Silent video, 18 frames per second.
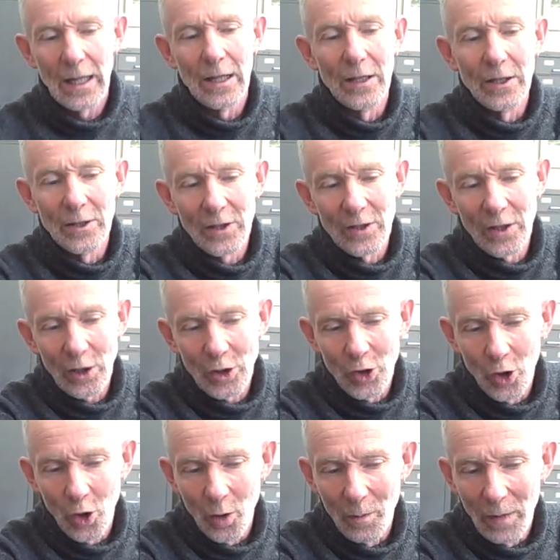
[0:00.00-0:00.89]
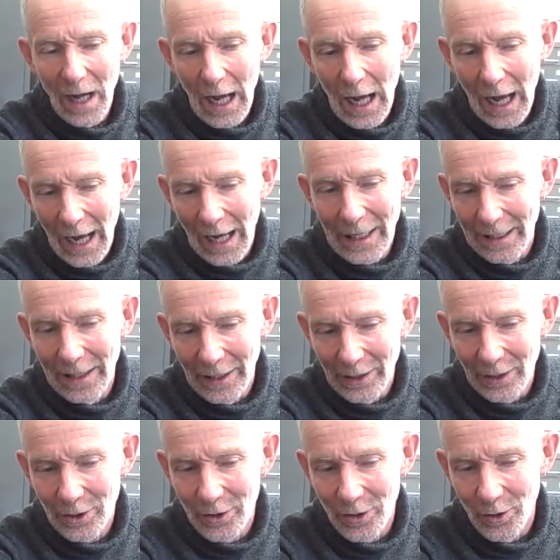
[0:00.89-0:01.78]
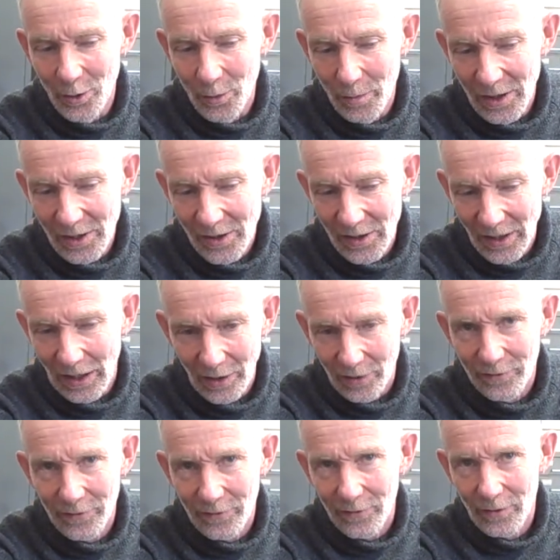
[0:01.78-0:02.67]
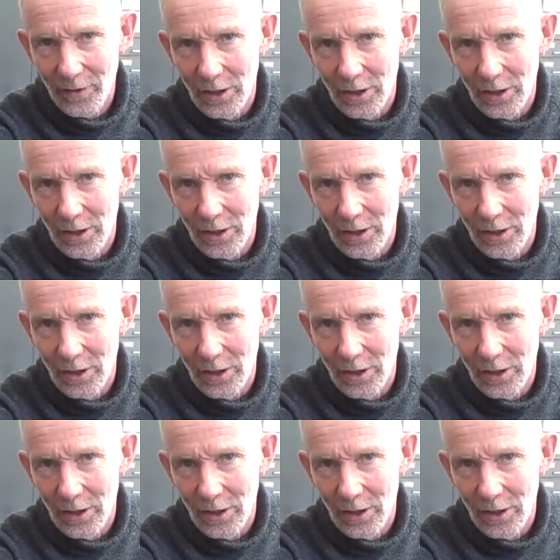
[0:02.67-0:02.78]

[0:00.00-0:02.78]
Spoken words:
this is a job I like to do myself.